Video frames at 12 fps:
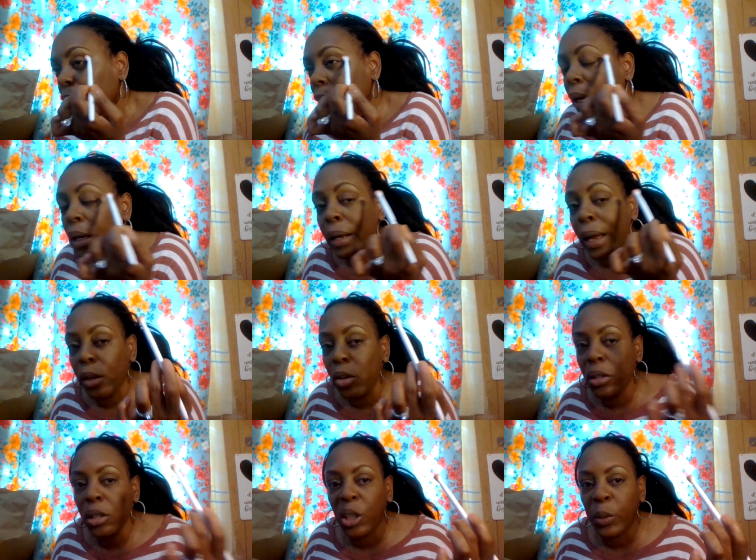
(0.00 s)
and I
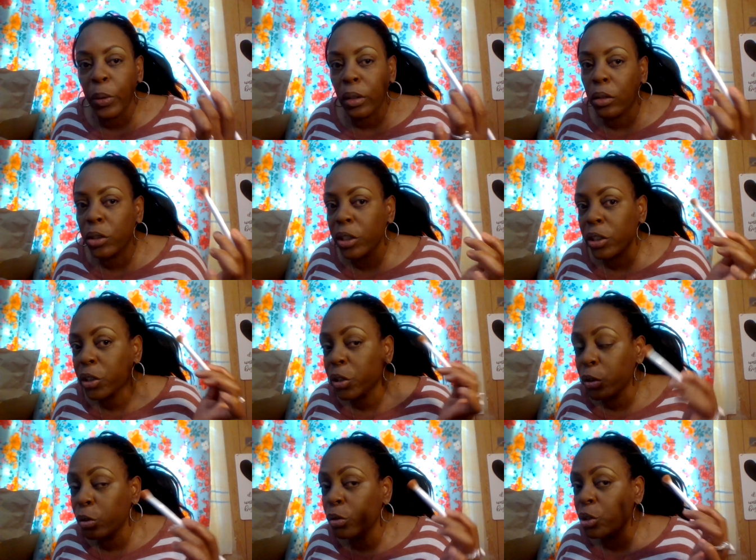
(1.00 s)
usually just put on just
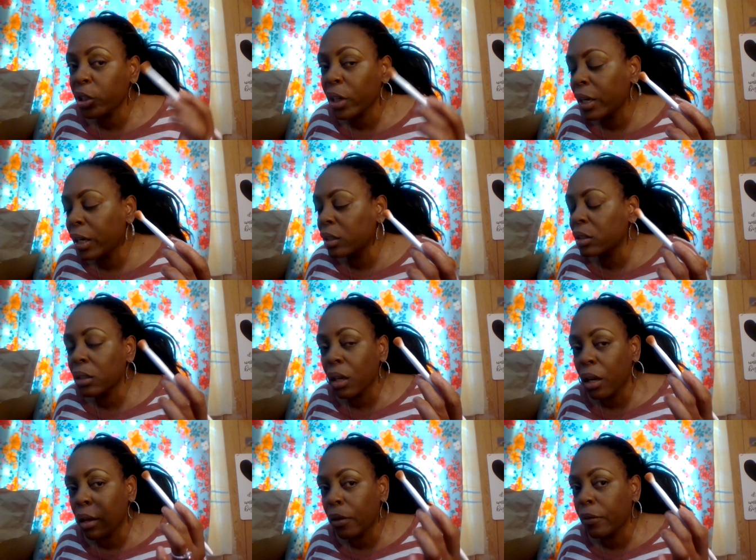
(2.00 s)
two shades
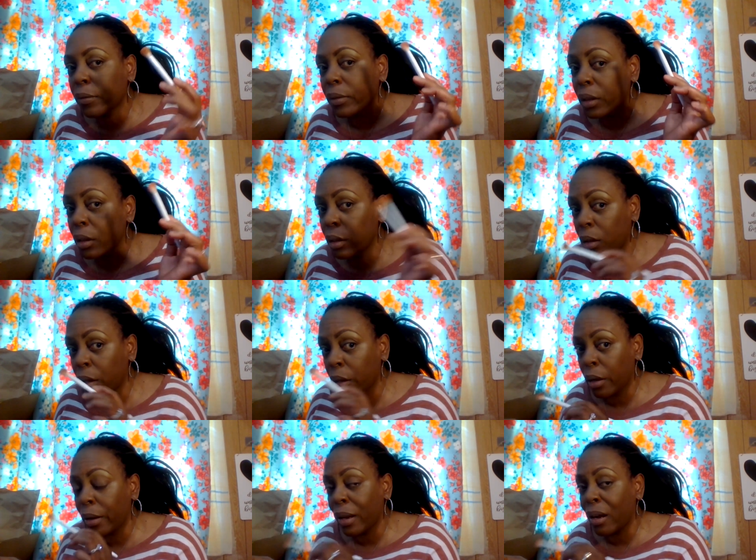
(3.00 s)
of
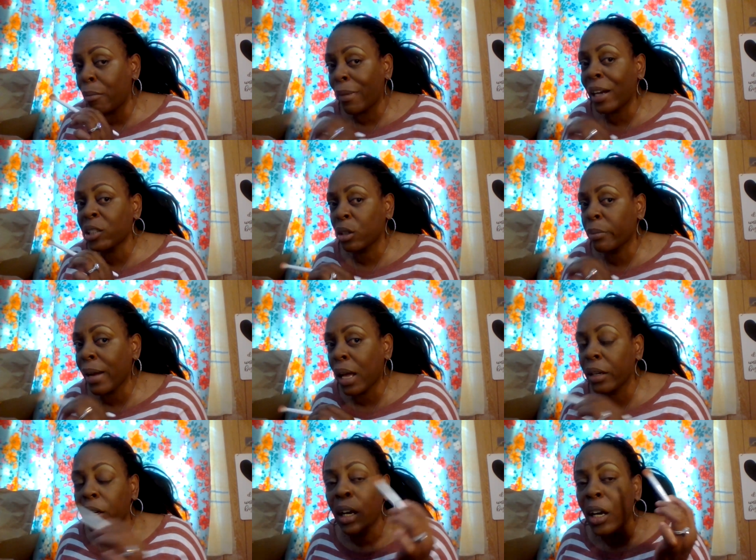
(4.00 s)
the um, eyeshadow
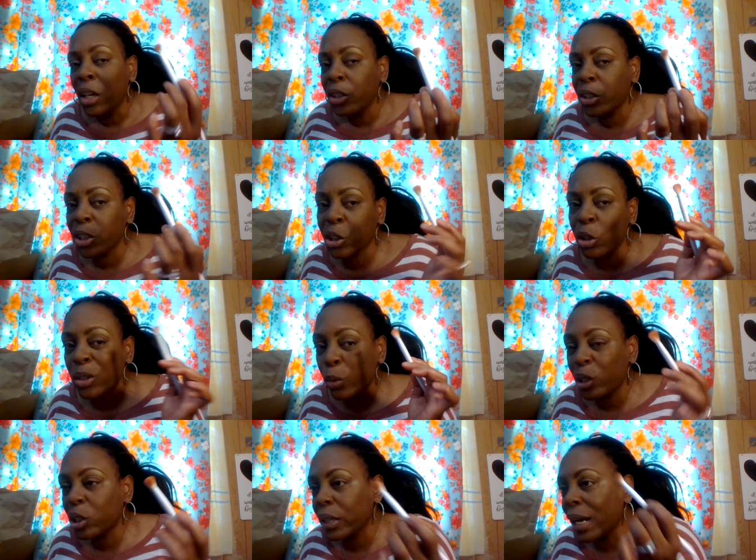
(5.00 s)
palette just two
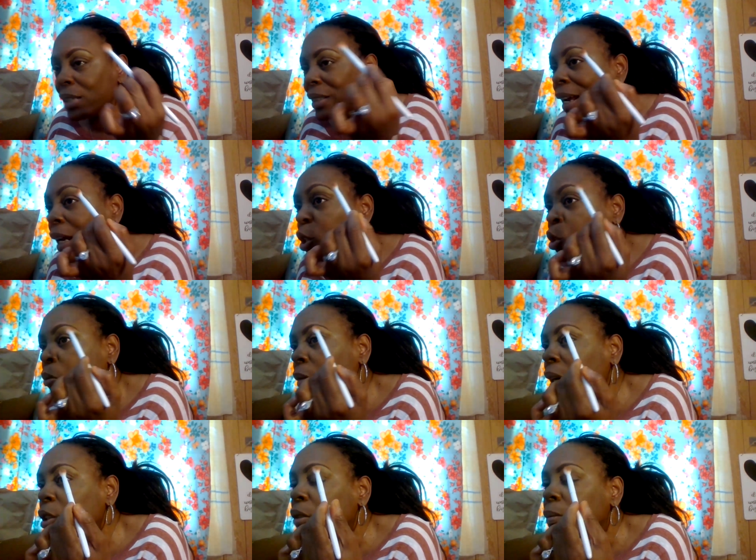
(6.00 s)
three shades not too
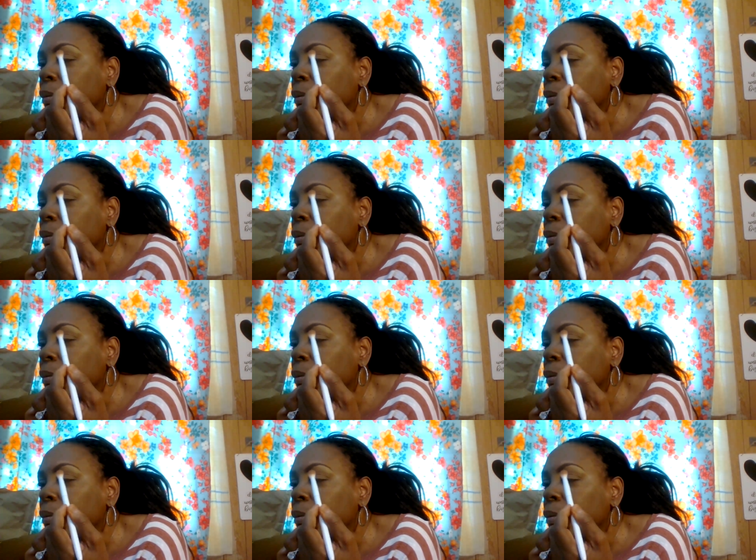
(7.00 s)
much